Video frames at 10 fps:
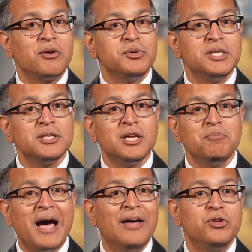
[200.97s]
resistant
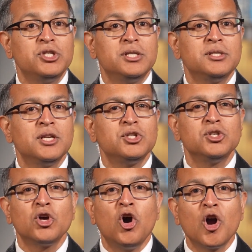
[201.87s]
pathogens such
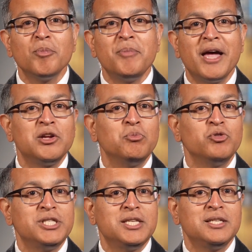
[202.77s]
as
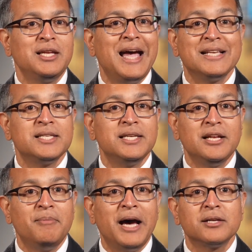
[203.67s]
carbapenem-resistant
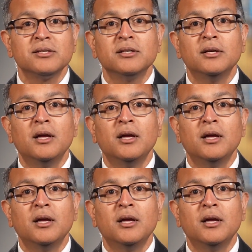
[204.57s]
Acinetobacter,